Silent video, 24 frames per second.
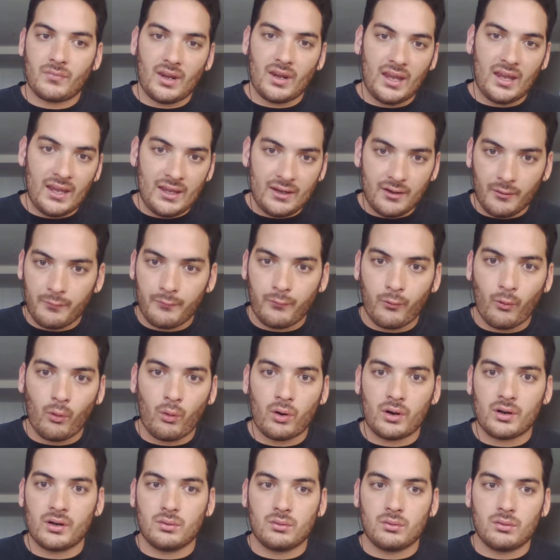in a
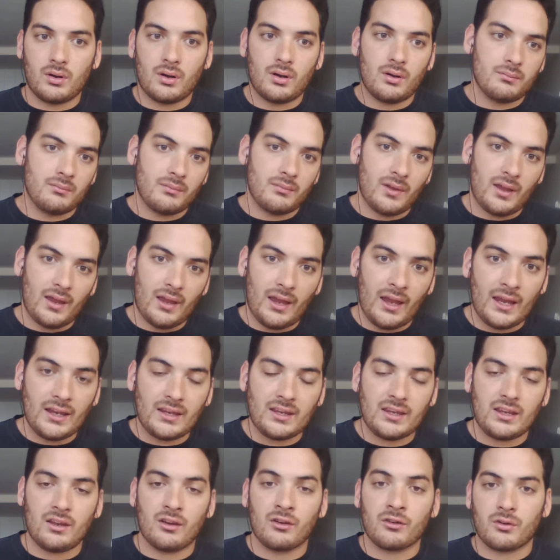4 to
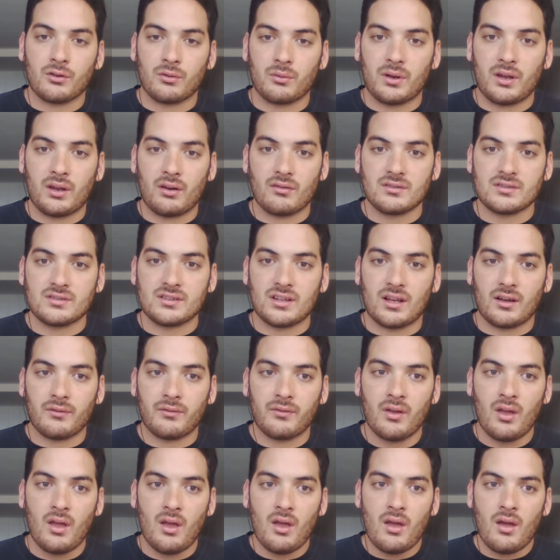8 year career and stuff,